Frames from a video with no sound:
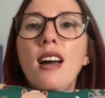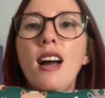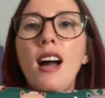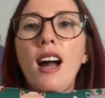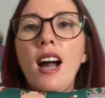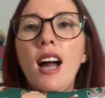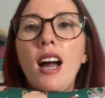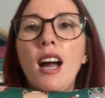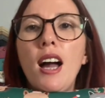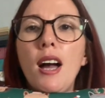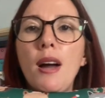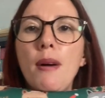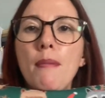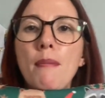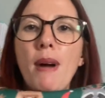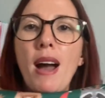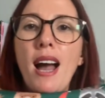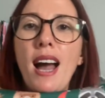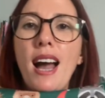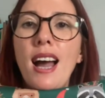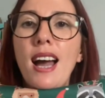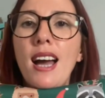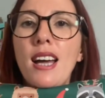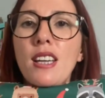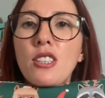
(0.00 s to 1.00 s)

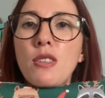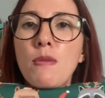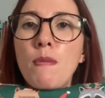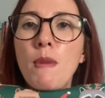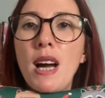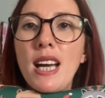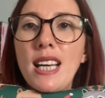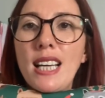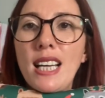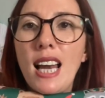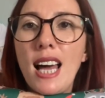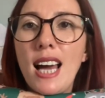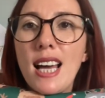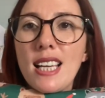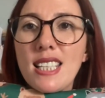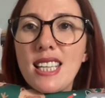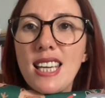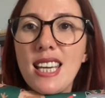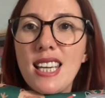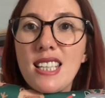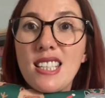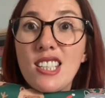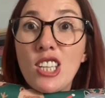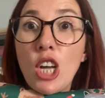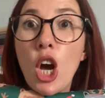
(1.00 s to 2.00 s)
And my class
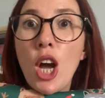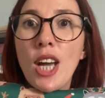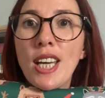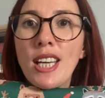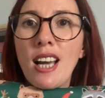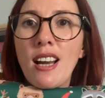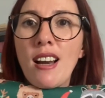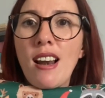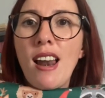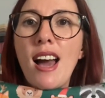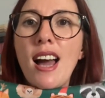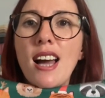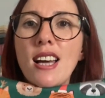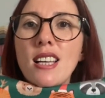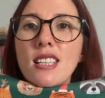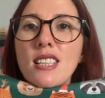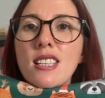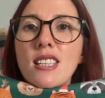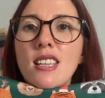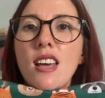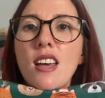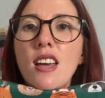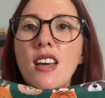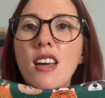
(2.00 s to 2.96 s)
is tiger class.